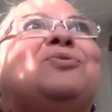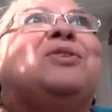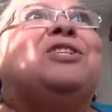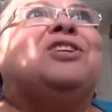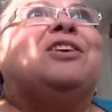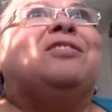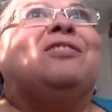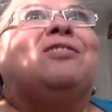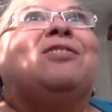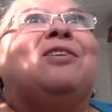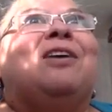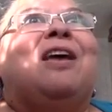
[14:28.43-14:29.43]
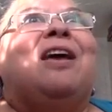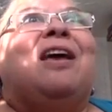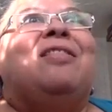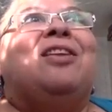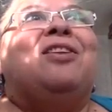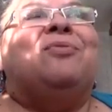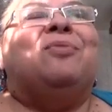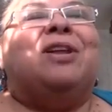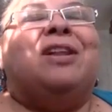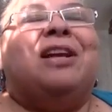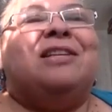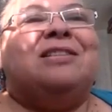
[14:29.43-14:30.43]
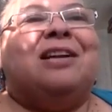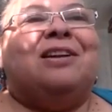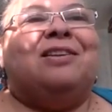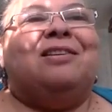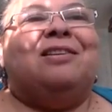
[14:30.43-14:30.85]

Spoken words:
each other. And then you realize that,